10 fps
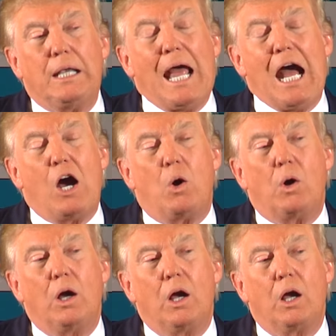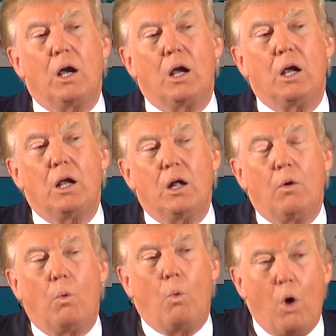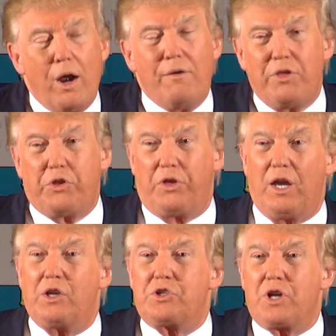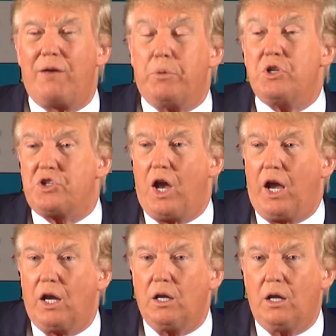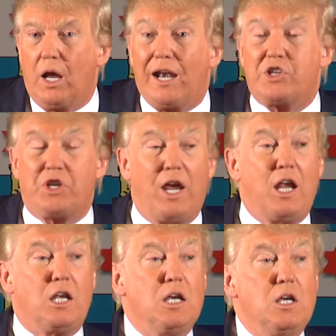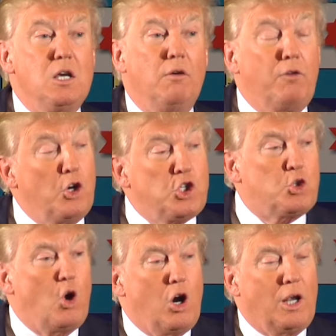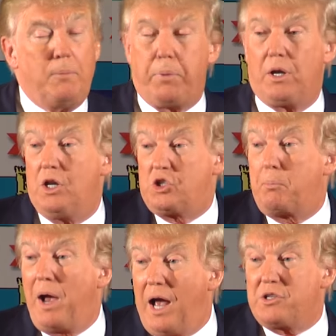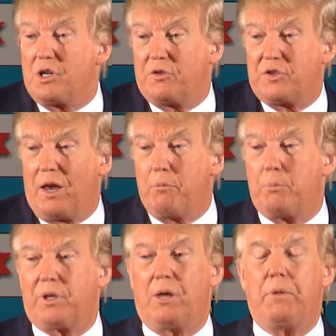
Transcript: now, one of the things I've been saying, and I say it very strongly, but it's a positive statement, but they